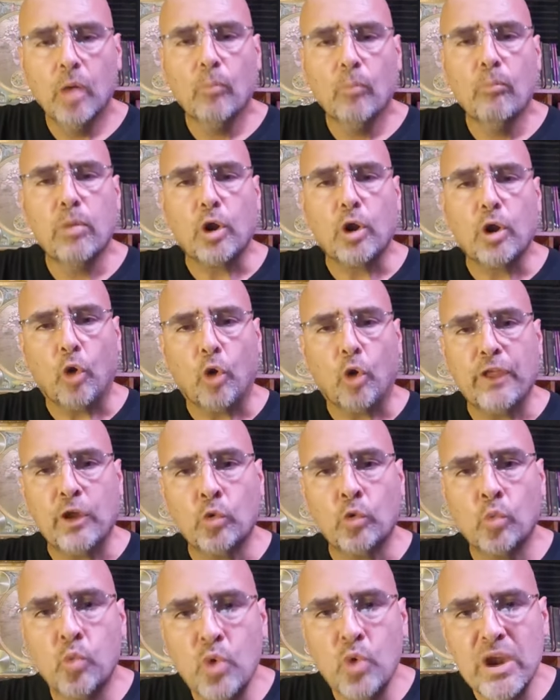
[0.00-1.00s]
But are they
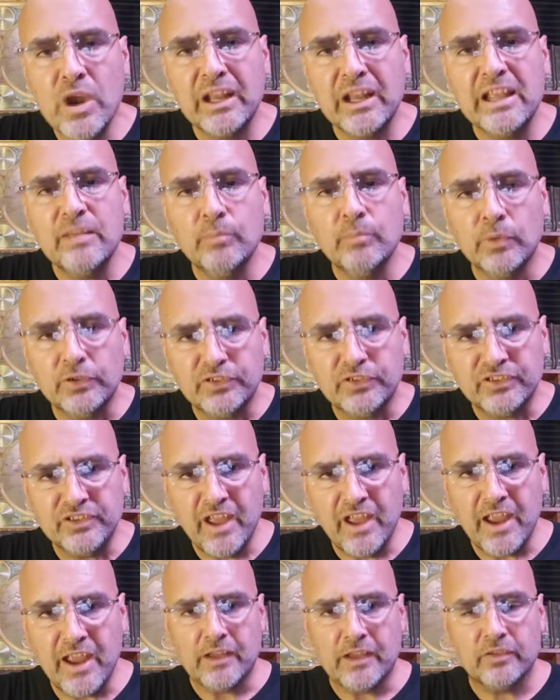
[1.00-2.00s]
really
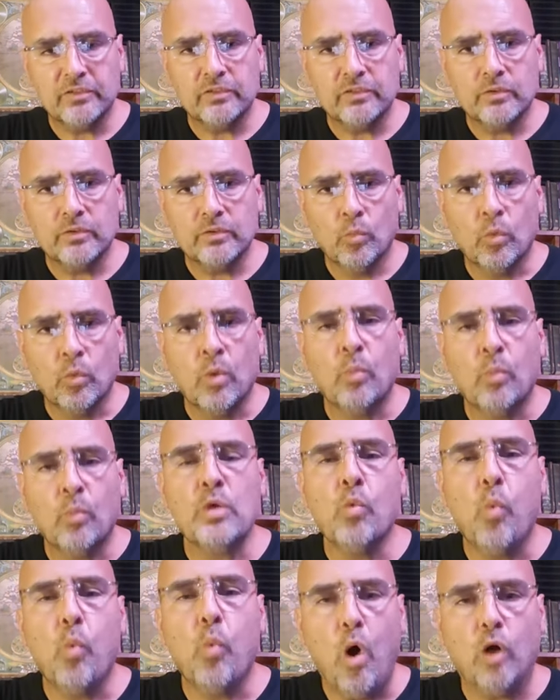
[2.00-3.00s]
mistakes when we
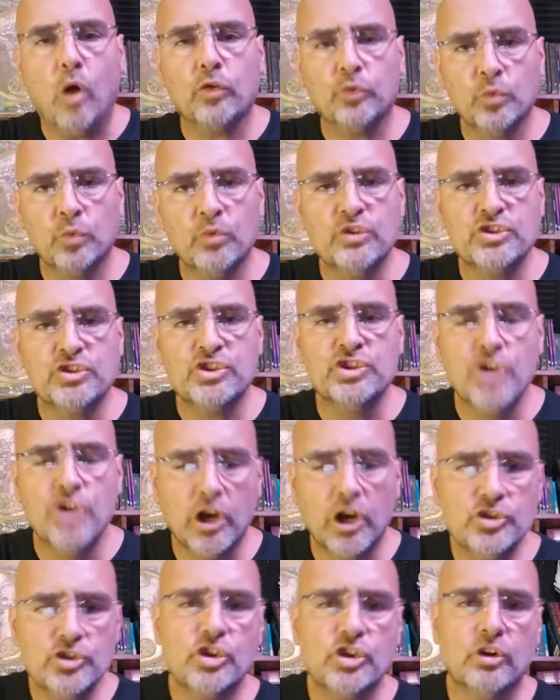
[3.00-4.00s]
walk through this
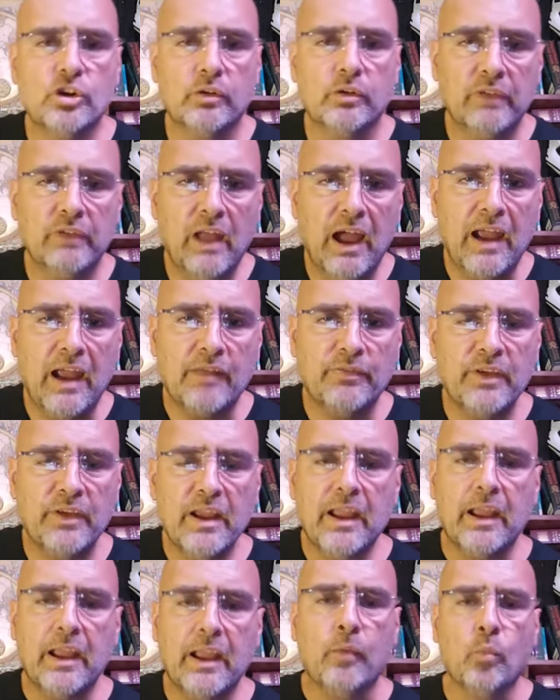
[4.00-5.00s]
dungeon of life
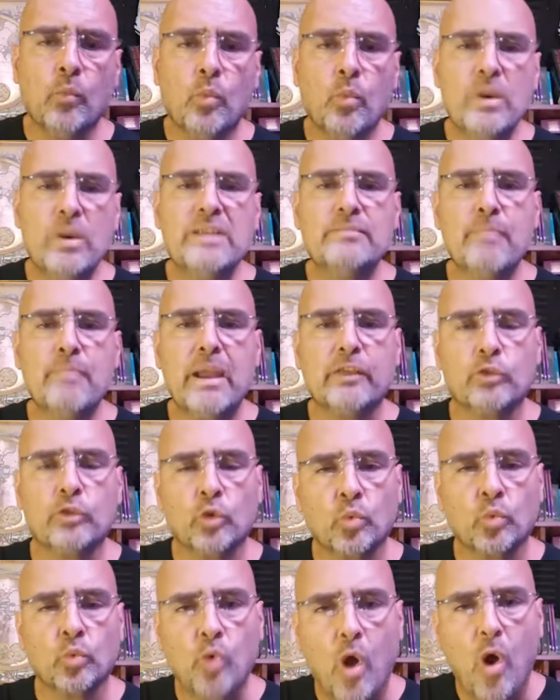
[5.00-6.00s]
and we make
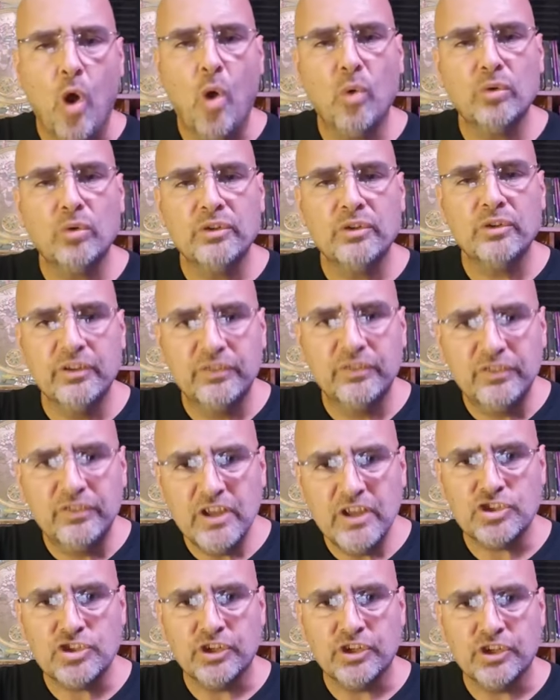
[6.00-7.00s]
the wrong
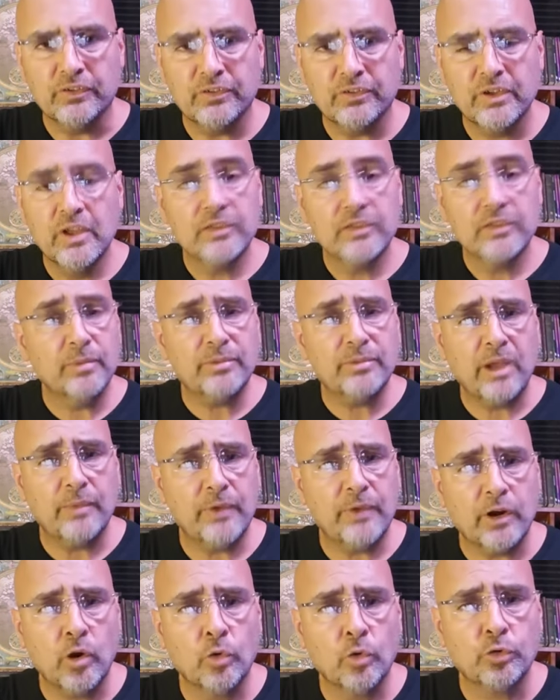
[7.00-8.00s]
decisions? Sometimes
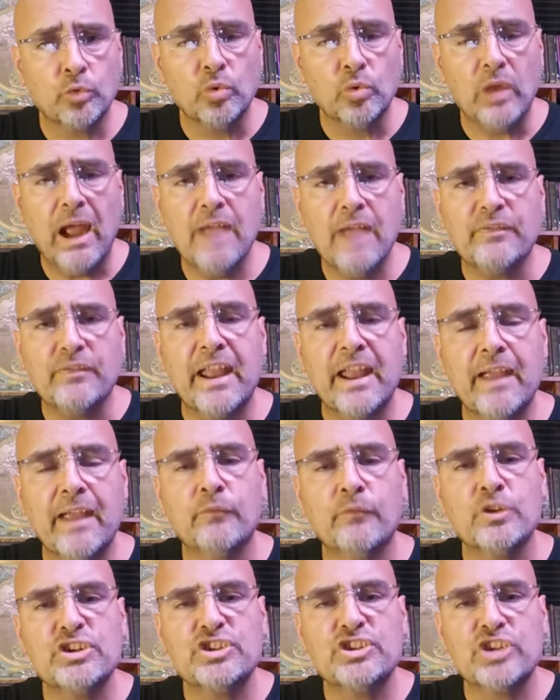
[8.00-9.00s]
I go through life and
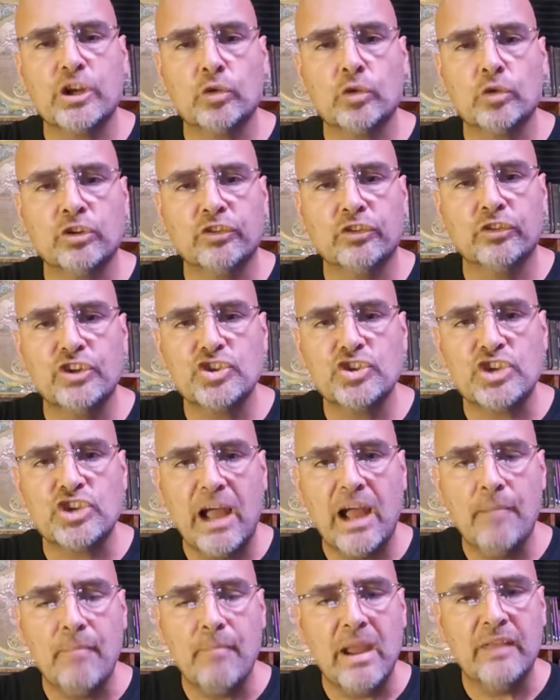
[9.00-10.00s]
every single decision
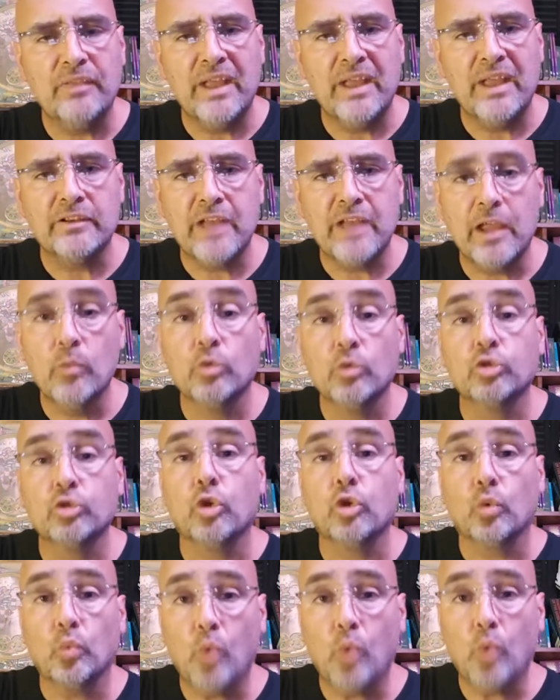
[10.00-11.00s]
I made that day was
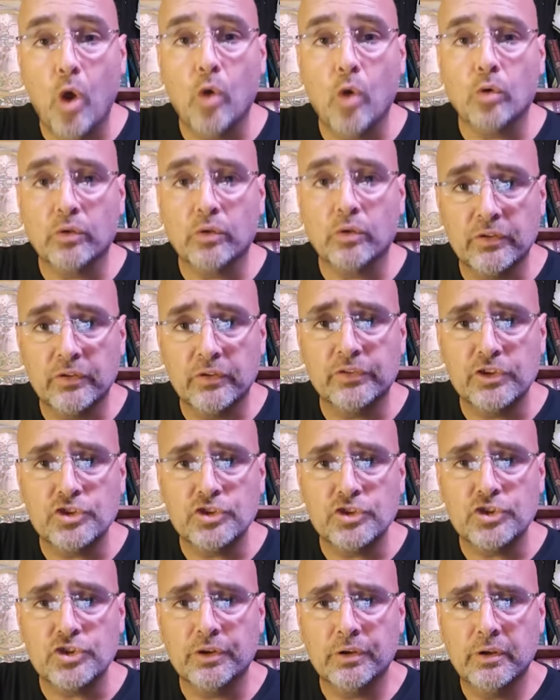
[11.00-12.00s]
the wrong
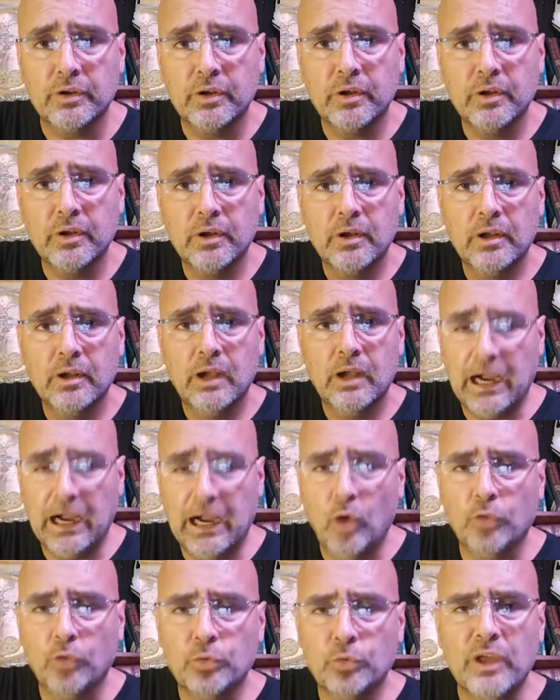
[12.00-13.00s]
decision. I
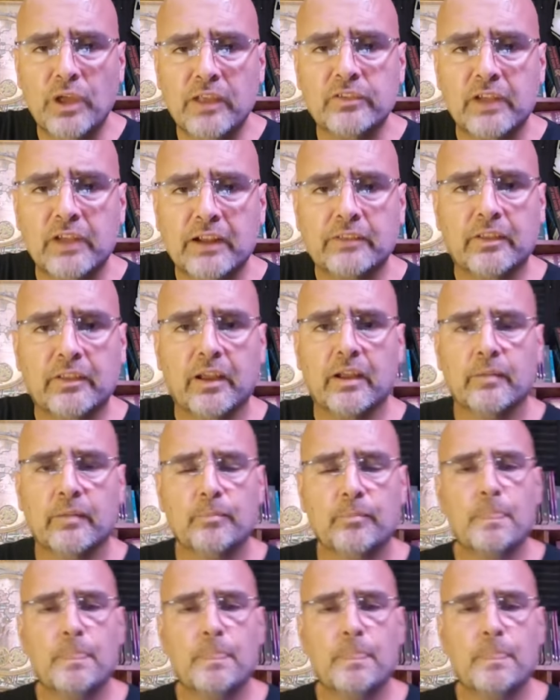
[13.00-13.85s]
go through days like that.